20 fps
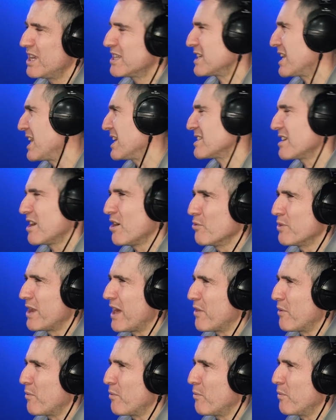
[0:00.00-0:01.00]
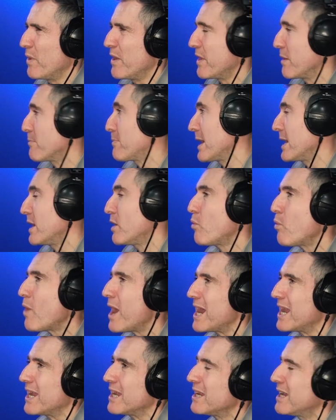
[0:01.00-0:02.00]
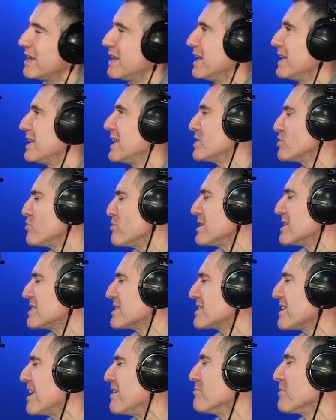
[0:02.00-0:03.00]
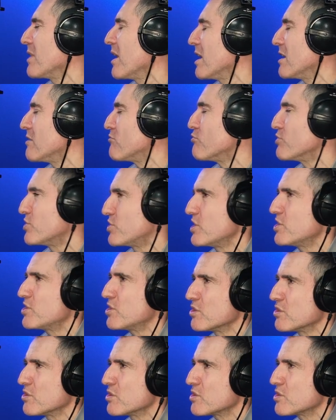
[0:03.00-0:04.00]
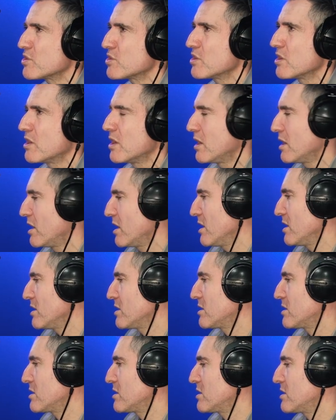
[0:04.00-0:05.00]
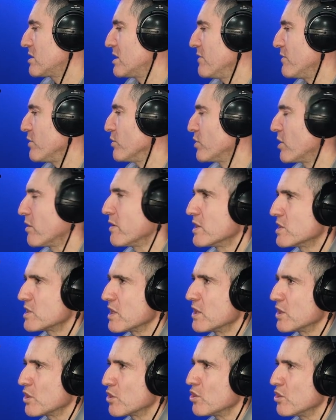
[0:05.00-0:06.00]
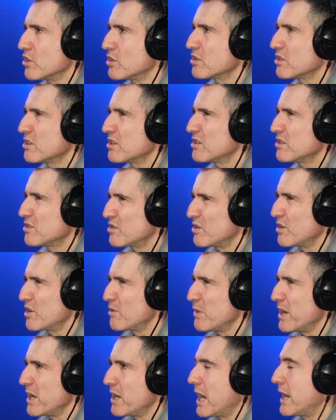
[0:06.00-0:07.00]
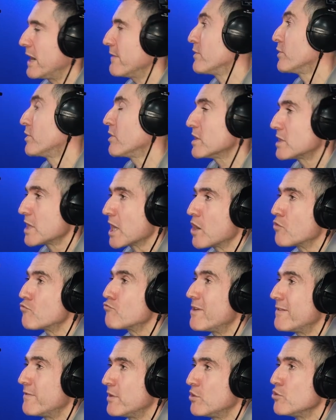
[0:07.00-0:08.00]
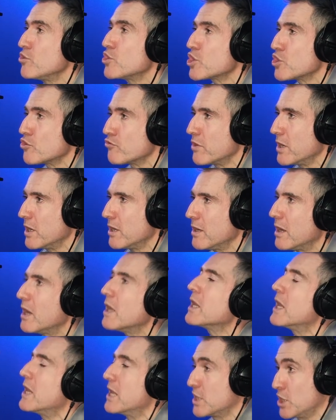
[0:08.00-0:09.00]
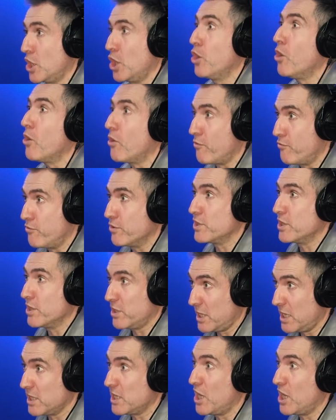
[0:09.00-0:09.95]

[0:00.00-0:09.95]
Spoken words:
So that's a whole nother weird thing. But in a way, there's always some like resistance if you're doing something good. Do you know what I mean? And if you're doing something revolutionary, then there's a lot of resistance.